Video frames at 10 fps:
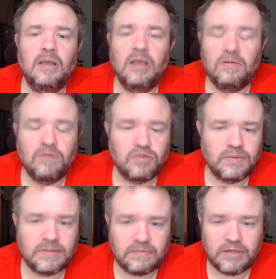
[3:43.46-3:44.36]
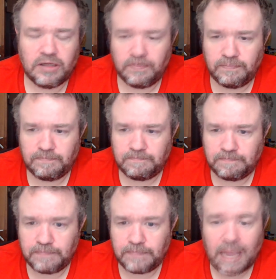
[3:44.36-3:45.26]
Which would,
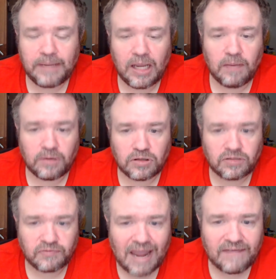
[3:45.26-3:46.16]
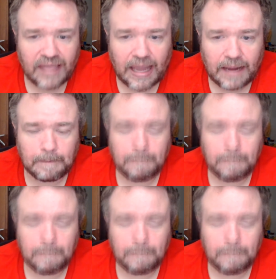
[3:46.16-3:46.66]
I'd be able to survive that.